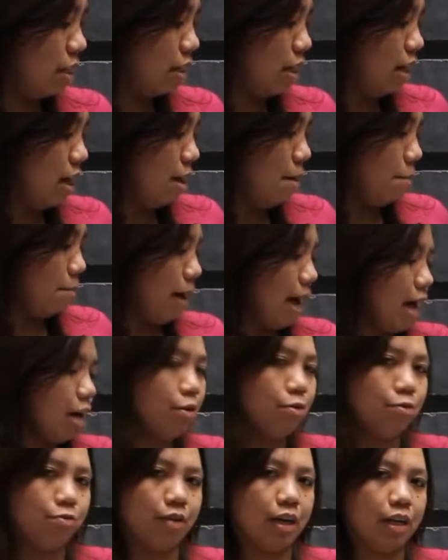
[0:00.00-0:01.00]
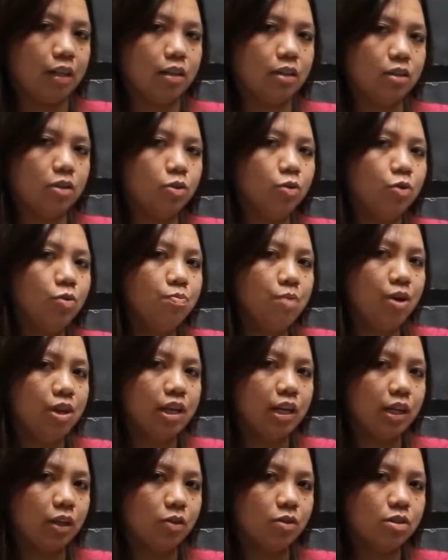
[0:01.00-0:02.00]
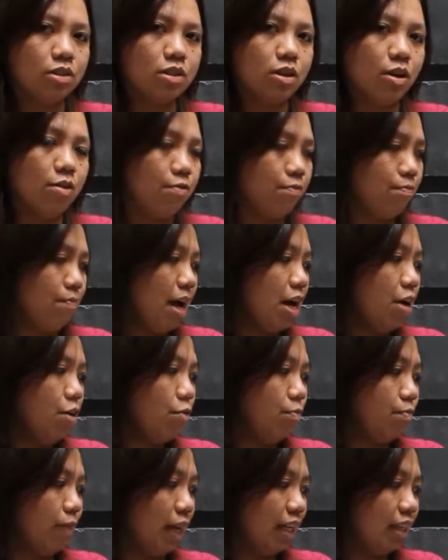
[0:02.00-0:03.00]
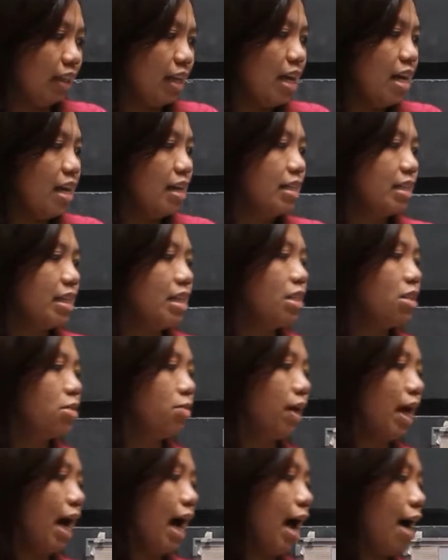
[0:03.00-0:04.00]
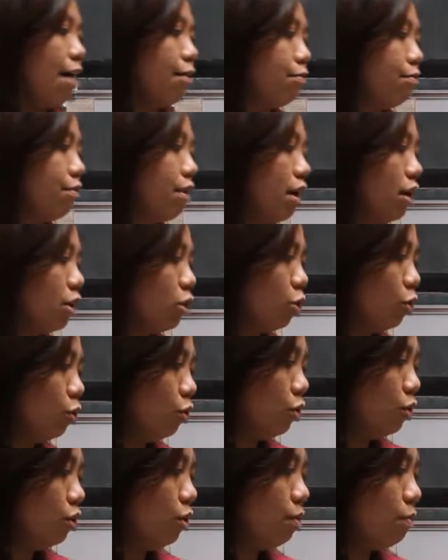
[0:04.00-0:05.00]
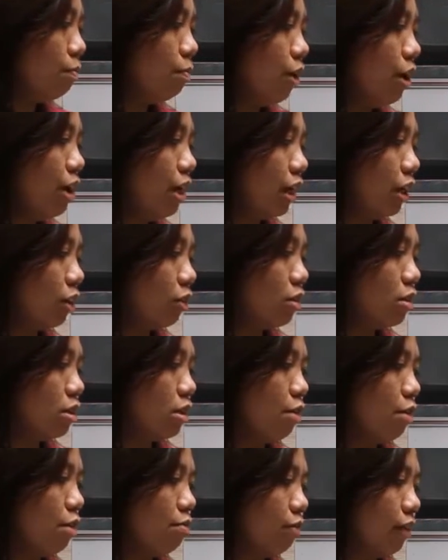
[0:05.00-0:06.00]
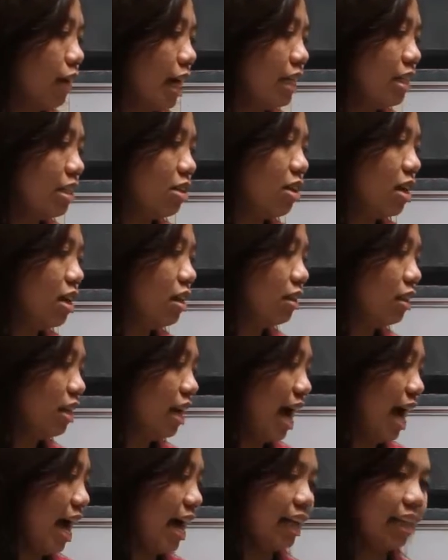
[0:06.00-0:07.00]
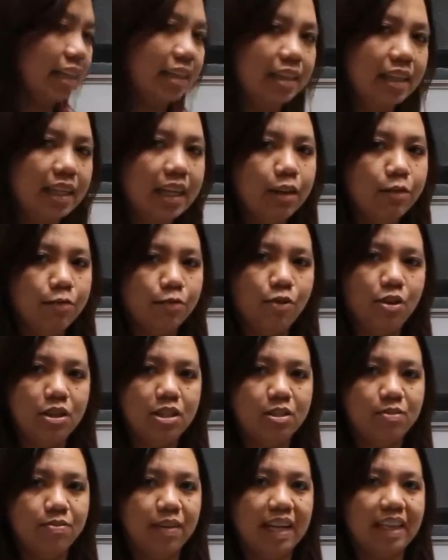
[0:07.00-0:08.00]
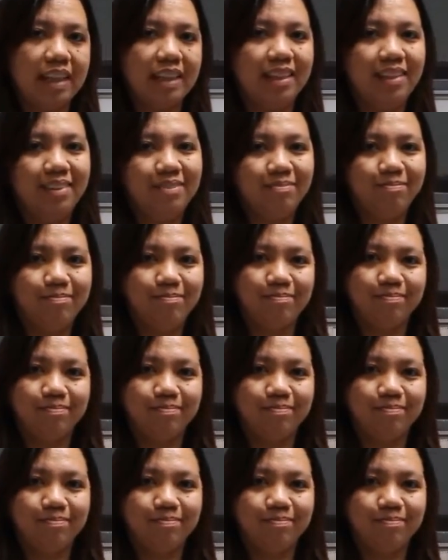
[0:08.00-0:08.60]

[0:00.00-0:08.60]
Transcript: is pyruvate, 2 molecules of pyruvate, since we have 2 molecules of glyceraldehyde 3-phosphate.